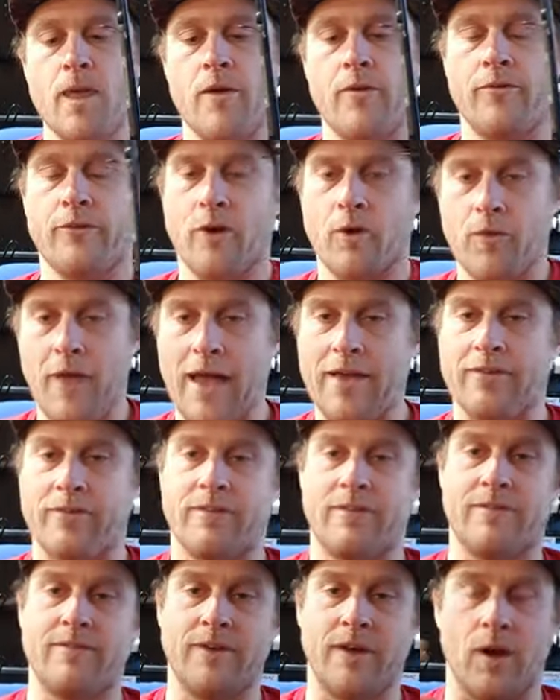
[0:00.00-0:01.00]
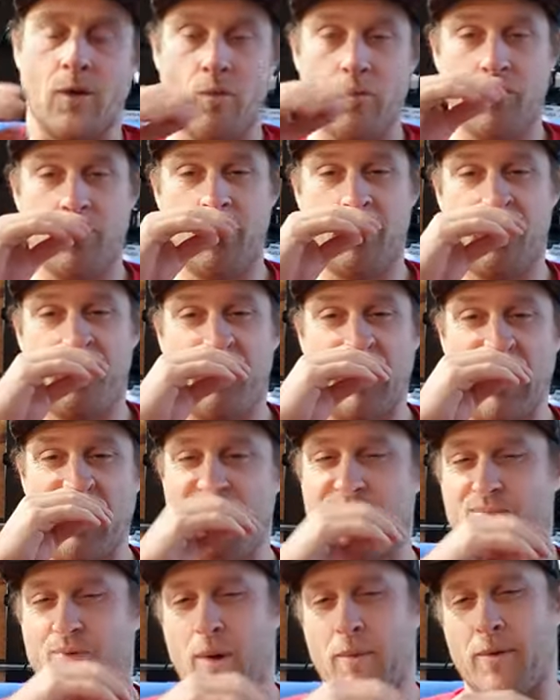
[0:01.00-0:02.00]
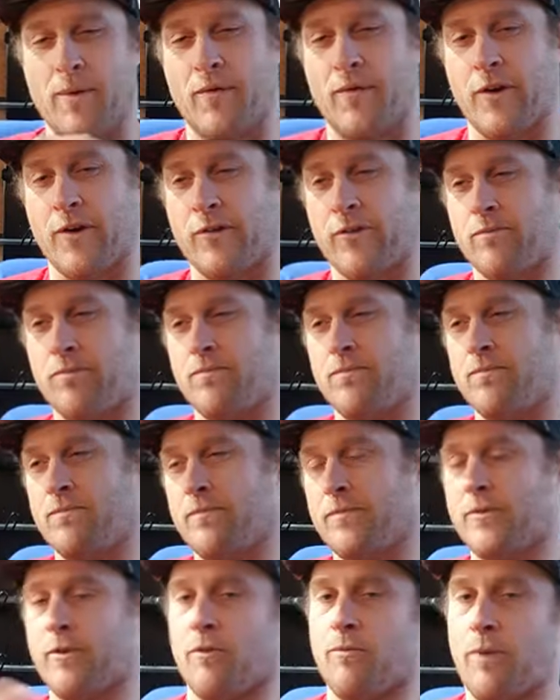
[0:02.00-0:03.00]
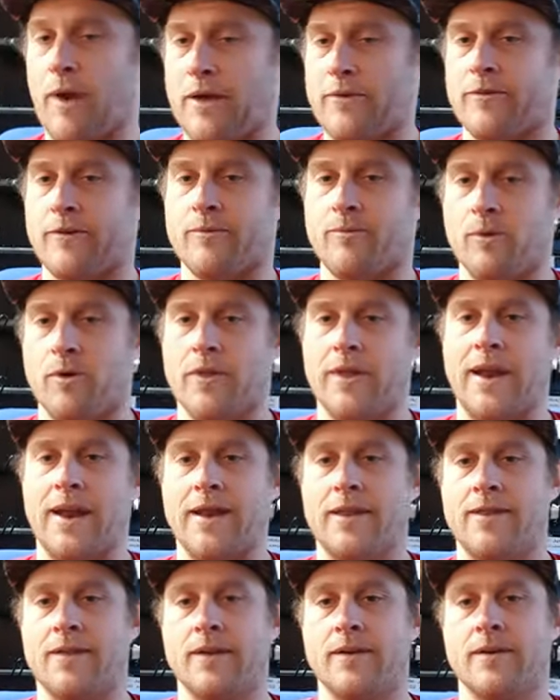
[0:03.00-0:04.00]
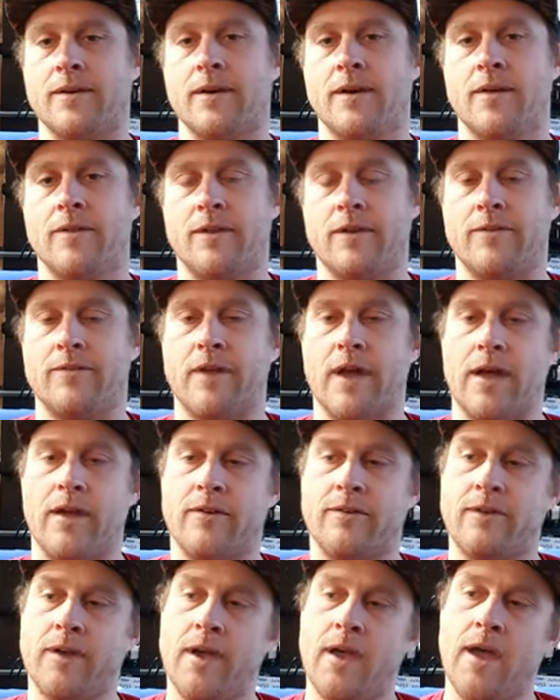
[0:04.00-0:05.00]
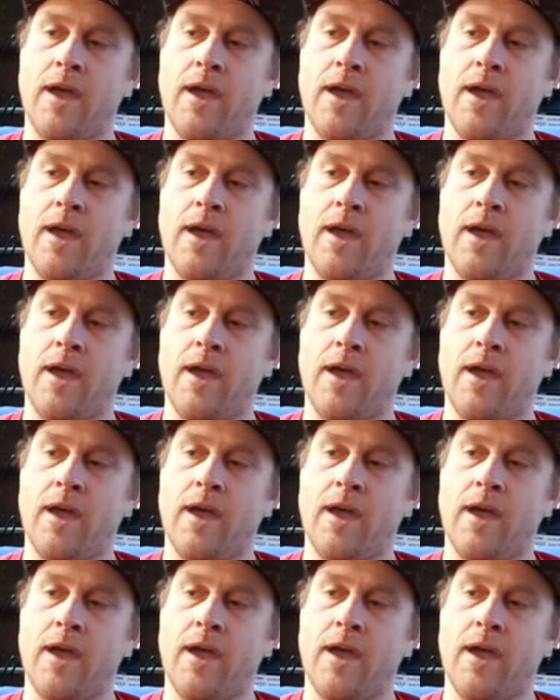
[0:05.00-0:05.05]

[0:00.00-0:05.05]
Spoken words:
So that's, you know, I probably fish soft plastics more than anything these days.